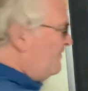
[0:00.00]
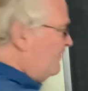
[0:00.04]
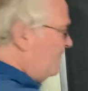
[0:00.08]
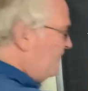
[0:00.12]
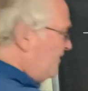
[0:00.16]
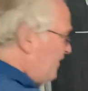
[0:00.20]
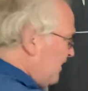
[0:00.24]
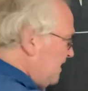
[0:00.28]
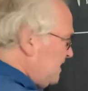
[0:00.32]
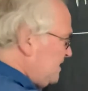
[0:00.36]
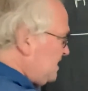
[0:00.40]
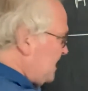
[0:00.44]

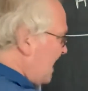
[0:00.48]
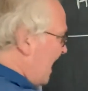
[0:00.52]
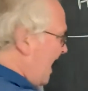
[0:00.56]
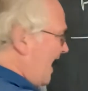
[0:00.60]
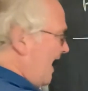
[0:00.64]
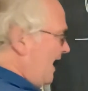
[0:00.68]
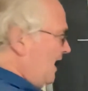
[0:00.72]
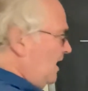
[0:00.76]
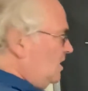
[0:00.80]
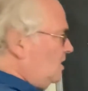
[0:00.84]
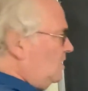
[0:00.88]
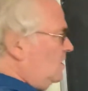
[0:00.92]
this
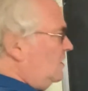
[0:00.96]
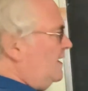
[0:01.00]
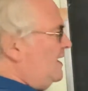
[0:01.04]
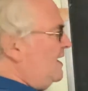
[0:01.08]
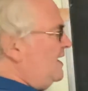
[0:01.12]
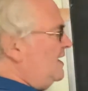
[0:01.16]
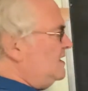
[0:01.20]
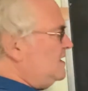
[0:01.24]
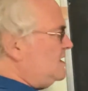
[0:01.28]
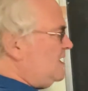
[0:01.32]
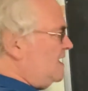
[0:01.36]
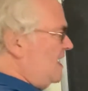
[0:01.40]
angle
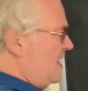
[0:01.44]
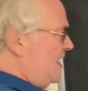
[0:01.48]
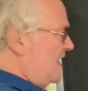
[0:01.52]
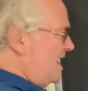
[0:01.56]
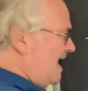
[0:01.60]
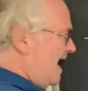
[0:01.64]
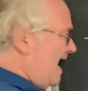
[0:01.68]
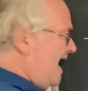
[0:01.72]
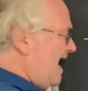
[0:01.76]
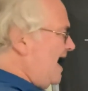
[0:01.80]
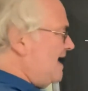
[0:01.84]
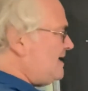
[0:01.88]
is
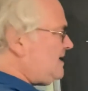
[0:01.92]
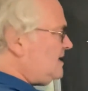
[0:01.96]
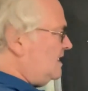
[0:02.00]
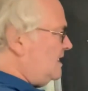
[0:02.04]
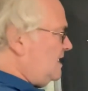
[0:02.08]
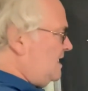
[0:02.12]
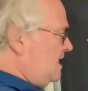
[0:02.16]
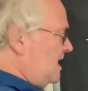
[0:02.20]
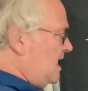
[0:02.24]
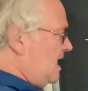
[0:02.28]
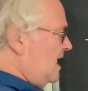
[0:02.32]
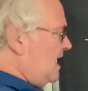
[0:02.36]
not.
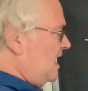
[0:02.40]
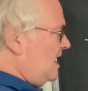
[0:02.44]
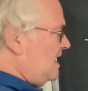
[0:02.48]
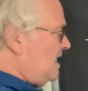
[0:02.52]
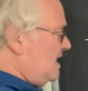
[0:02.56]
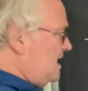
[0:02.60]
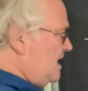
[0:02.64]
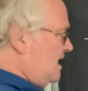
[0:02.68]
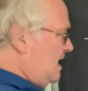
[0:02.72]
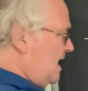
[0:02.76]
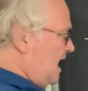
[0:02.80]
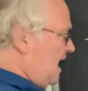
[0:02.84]

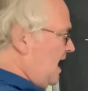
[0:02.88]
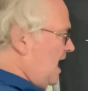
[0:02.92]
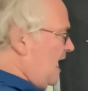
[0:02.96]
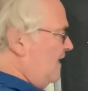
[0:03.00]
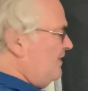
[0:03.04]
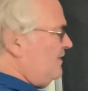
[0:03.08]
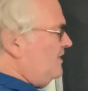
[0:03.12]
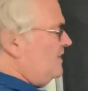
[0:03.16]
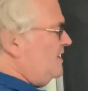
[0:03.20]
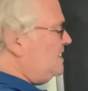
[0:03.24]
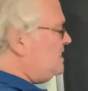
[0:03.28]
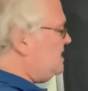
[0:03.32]

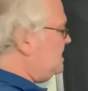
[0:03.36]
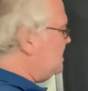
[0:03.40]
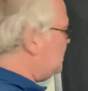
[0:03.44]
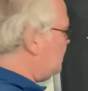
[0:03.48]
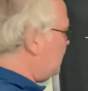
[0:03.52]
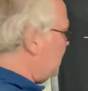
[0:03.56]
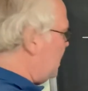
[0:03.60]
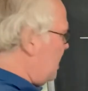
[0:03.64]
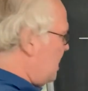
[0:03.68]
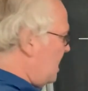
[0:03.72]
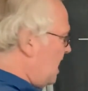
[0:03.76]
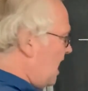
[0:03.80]
This is
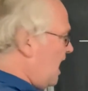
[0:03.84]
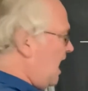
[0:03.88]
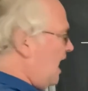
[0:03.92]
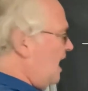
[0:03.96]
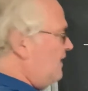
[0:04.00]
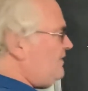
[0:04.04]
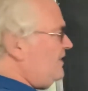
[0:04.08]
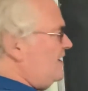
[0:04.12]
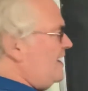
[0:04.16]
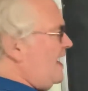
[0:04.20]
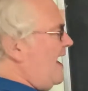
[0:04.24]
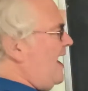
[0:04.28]
not
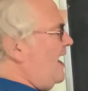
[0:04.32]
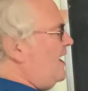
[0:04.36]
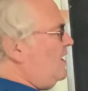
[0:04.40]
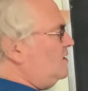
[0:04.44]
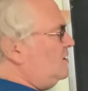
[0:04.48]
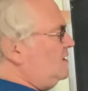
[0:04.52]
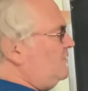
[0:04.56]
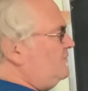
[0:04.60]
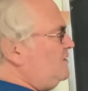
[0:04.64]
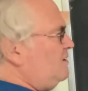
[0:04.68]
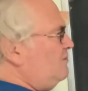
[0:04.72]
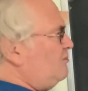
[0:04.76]
the angle
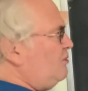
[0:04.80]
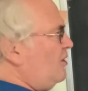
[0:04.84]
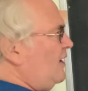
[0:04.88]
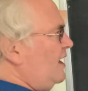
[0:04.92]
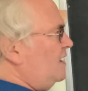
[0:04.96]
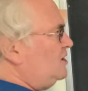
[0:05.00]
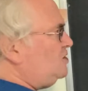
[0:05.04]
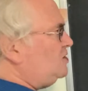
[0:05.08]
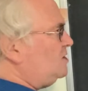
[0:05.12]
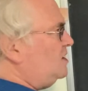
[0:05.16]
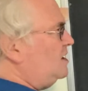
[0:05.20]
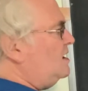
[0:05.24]
of
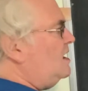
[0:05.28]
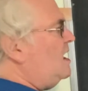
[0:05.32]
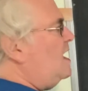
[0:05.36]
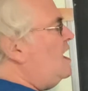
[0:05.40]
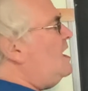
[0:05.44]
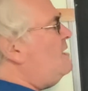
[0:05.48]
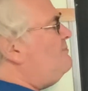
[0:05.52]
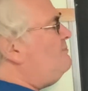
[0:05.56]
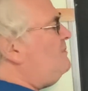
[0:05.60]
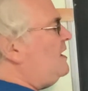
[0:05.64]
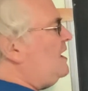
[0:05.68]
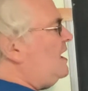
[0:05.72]
depression
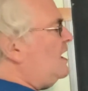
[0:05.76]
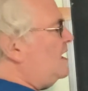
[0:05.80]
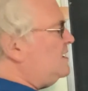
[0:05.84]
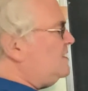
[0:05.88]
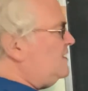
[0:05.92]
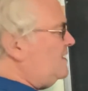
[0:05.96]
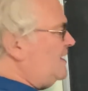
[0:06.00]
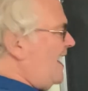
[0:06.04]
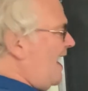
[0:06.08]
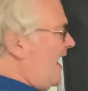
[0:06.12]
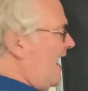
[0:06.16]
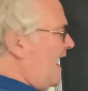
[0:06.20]
because
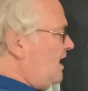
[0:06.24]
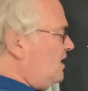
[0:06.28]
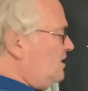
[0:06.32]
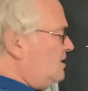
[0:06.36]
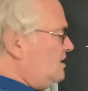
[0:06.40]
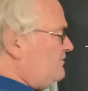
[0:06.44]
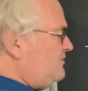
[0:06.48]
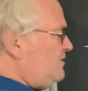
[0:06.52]
the angle of